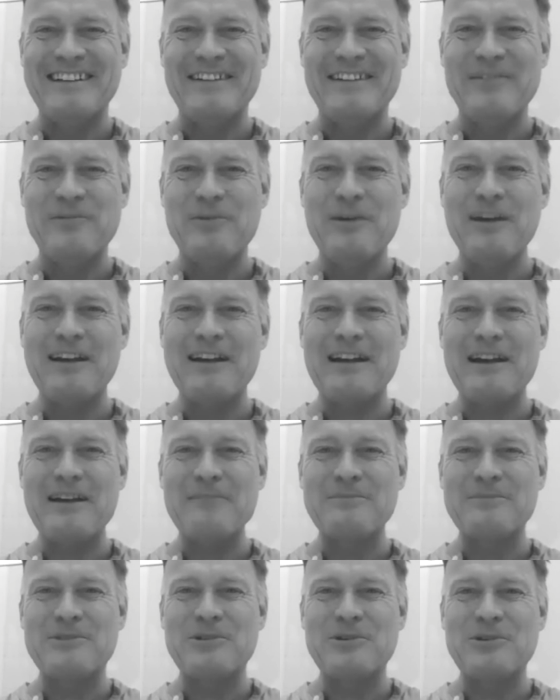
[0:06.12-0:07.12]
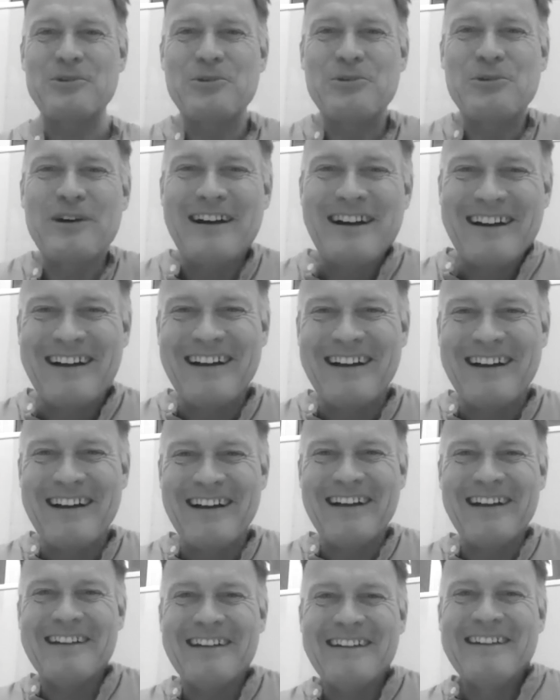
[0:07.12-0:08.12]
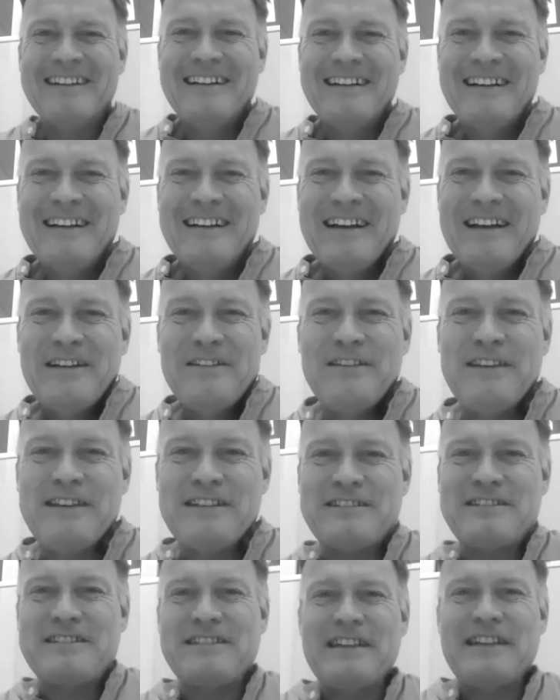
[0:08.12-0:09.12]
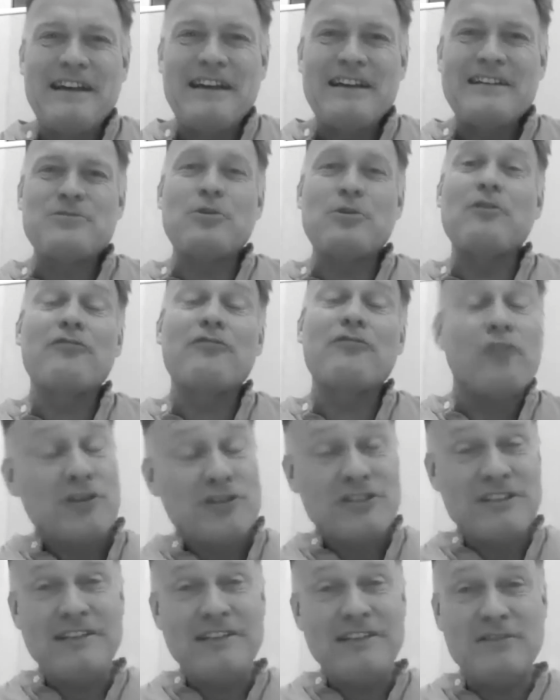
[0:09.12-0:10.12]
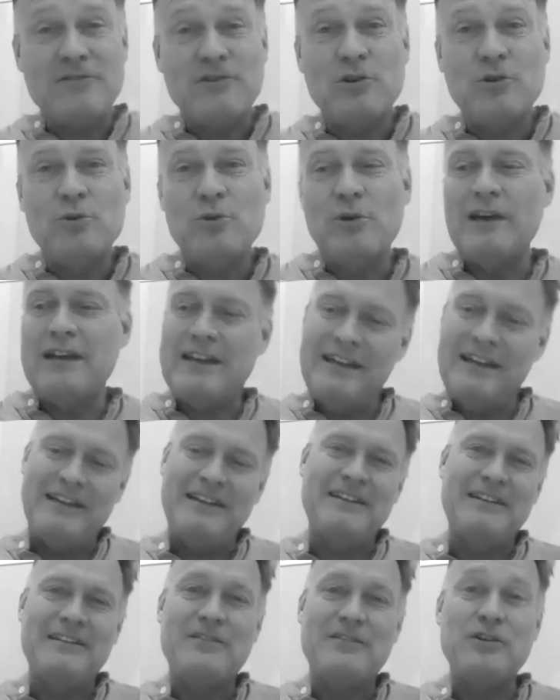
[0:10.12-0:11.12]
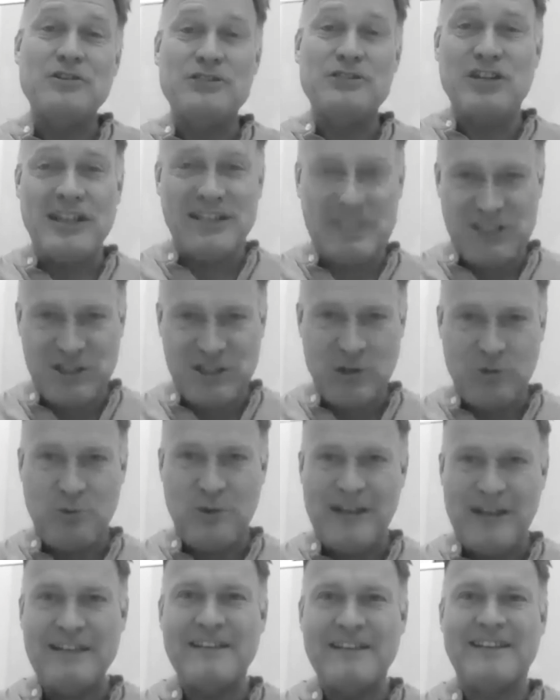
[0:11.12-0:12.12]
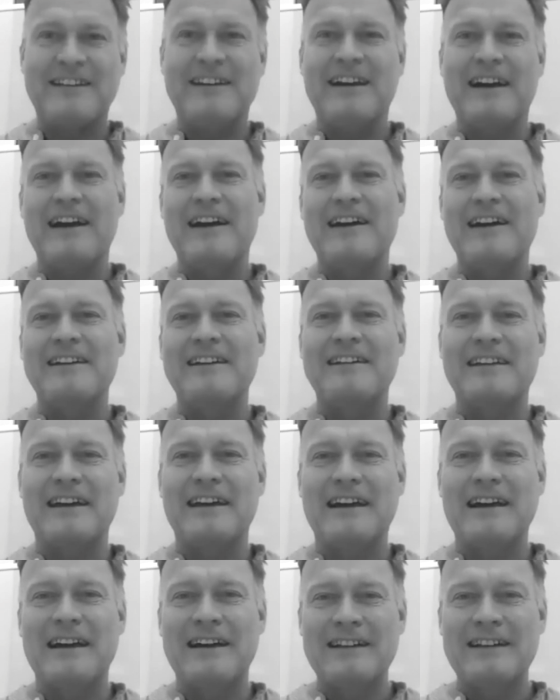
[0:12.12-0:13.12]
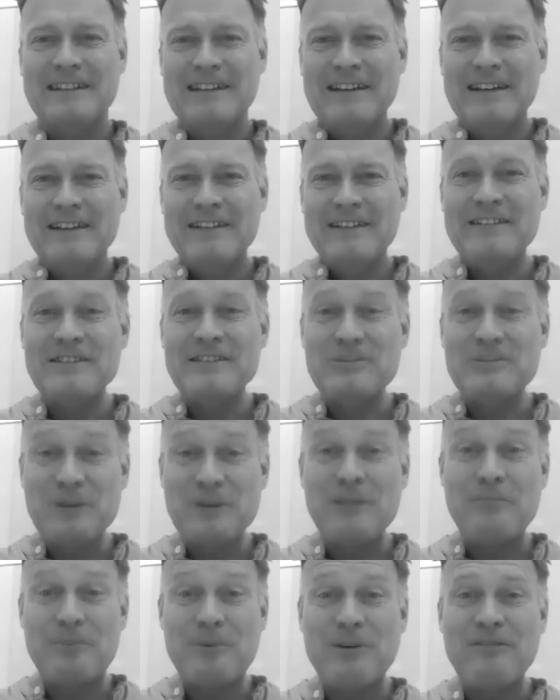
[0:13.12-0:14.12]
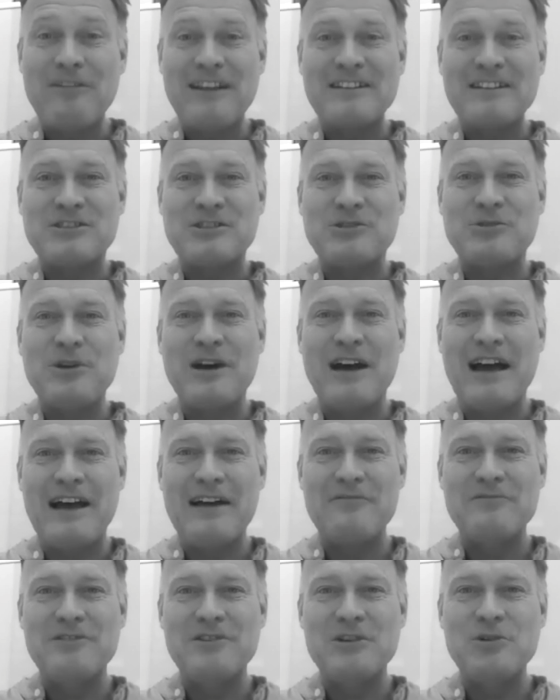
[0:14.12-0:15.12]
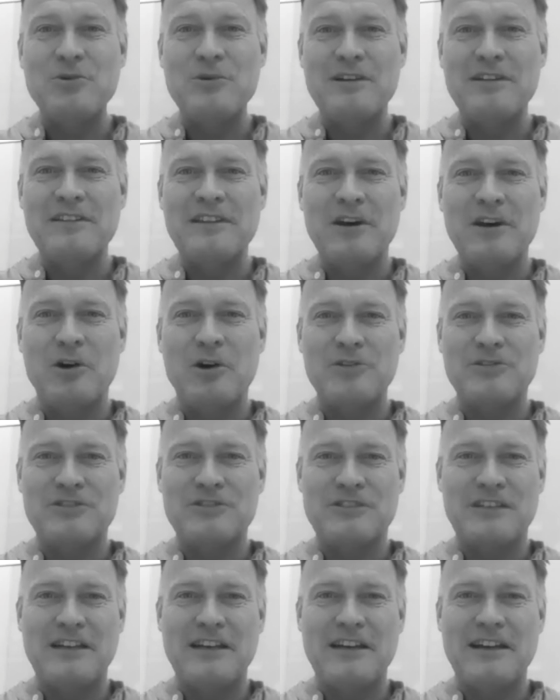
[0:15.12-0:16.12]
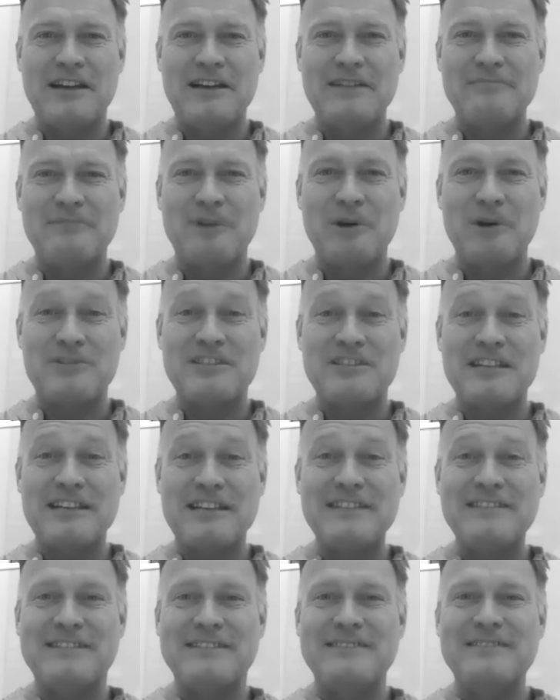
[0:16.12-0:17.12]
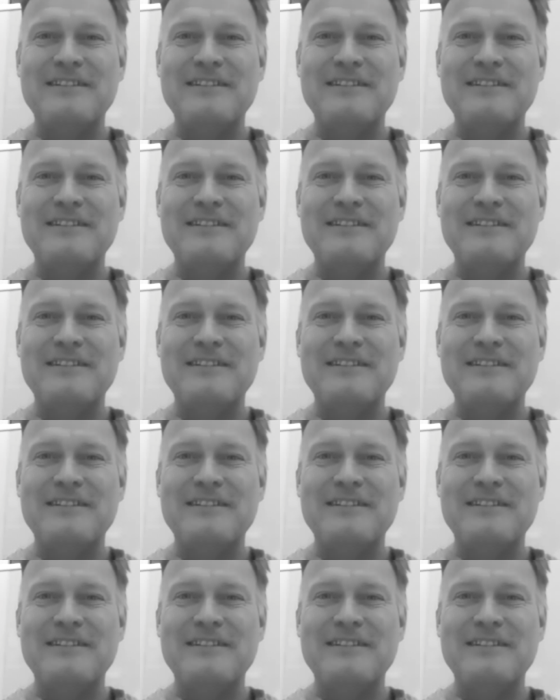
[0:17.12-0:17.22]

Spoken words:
welcome to this sort of first interview in the Gesture Week, and this is a real privilege to have you in the hot seat.